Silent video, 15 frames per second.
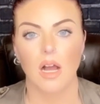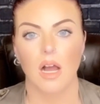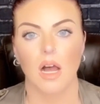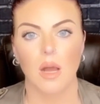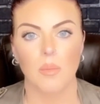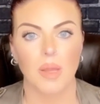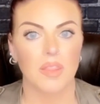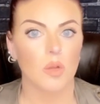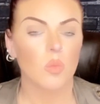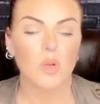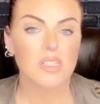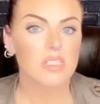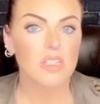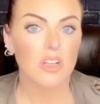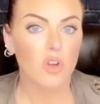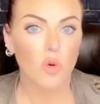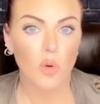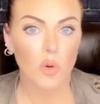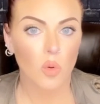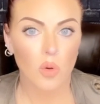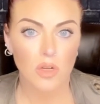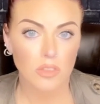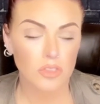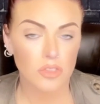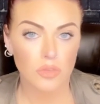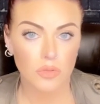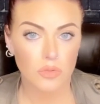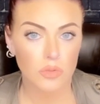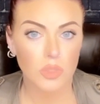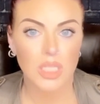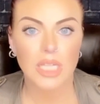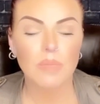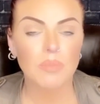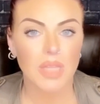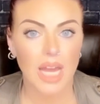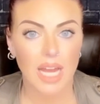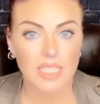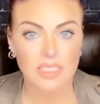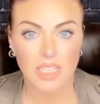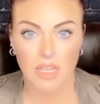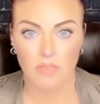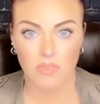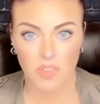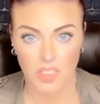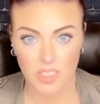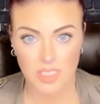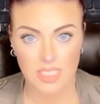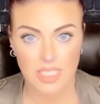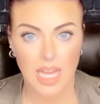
And there wasn't a court order to keep that at first.